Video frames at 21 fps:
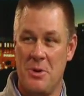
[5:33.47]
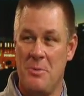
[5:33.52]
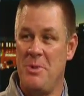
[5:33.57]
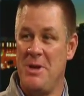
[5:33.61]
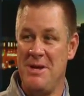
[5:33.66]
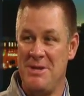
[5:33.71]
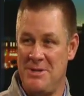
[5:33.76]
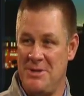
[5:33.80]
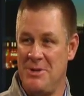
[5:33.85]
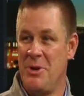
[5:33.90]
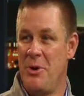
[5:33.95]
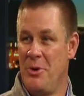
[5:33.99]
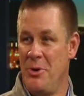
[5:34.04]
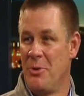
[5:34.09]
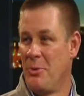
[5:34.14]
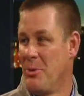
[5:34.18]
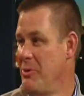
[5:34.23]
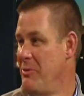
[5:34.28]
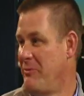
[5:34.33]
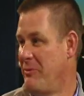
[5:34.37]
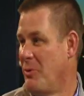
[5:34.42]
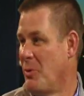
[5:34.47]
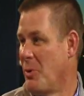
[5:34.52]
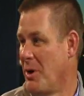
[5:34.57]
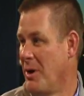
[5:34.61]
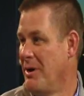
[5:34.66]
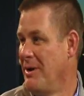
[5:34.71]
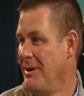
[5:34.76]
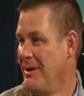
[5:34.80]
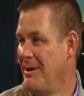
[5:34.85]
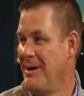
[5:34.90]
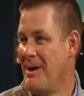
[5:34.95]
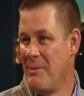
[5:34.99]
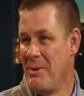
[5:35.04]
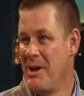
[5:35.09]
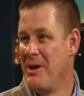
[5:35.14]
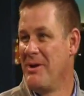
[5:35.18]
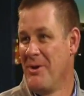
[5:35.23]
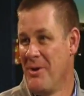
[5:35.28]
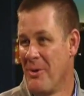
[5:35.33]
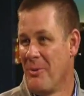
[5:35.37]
going to be easy know who to root for. I mean,